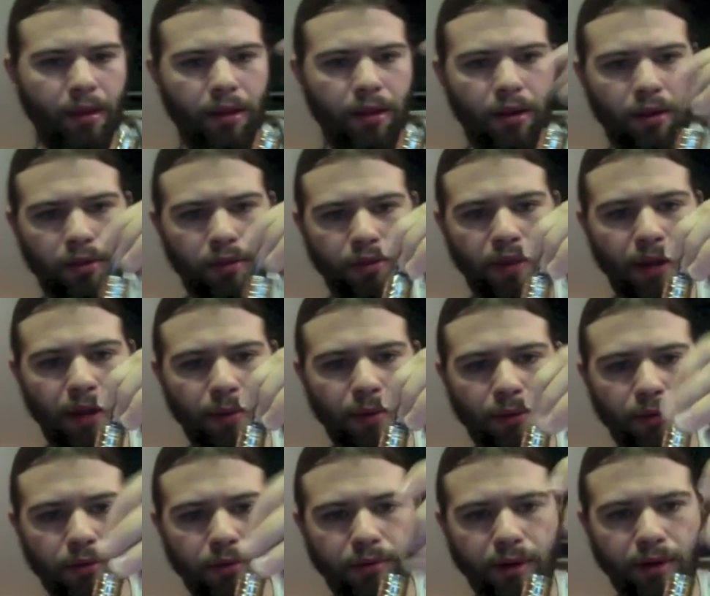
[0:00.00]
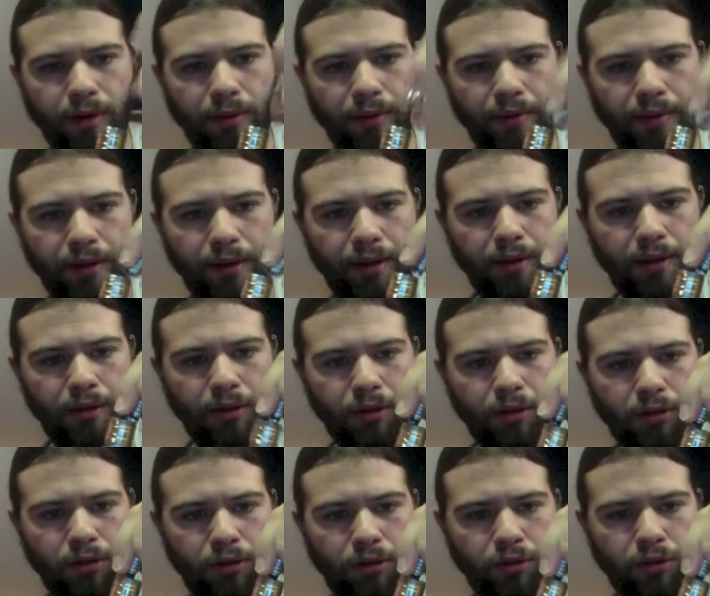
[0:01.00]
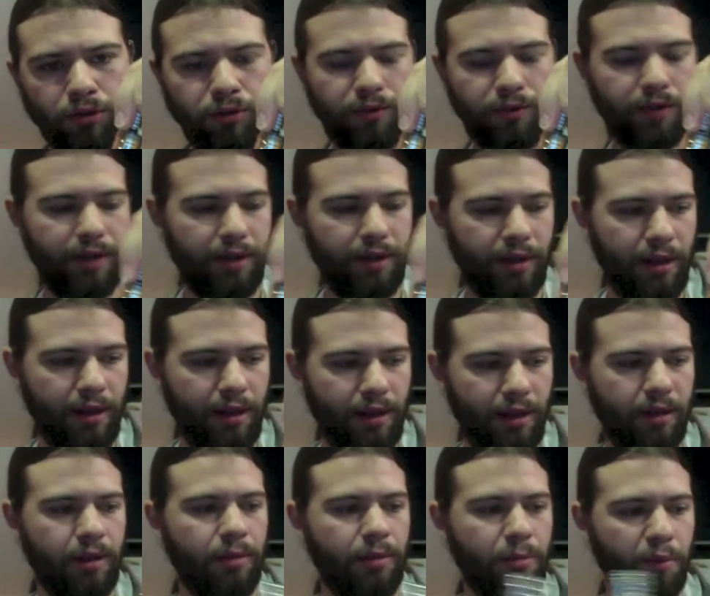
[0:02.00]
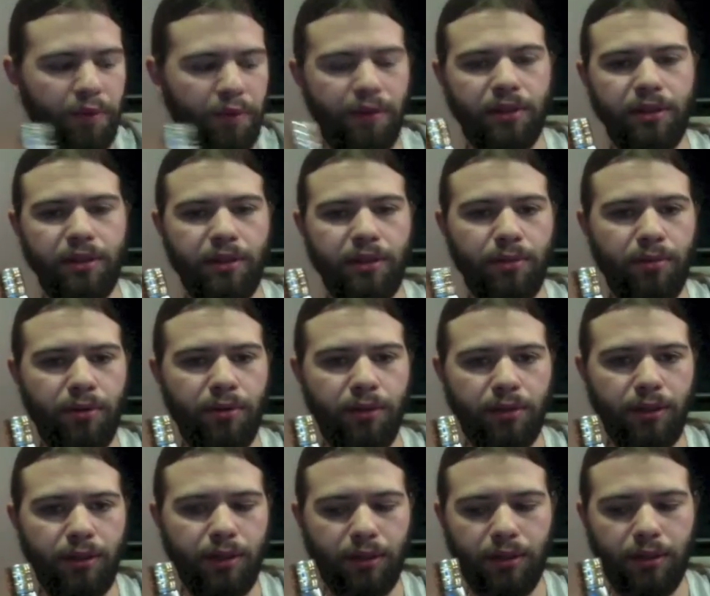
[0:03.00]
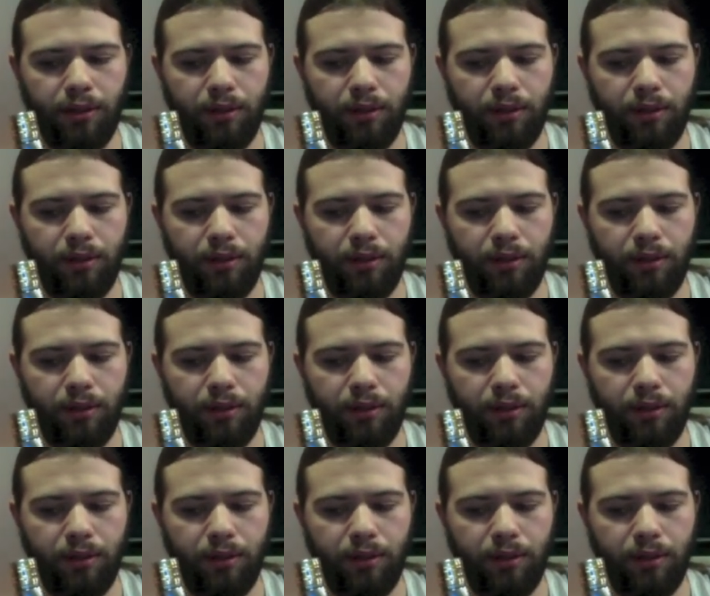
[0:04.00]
that one however doesn't fit in there but fits in the pro tank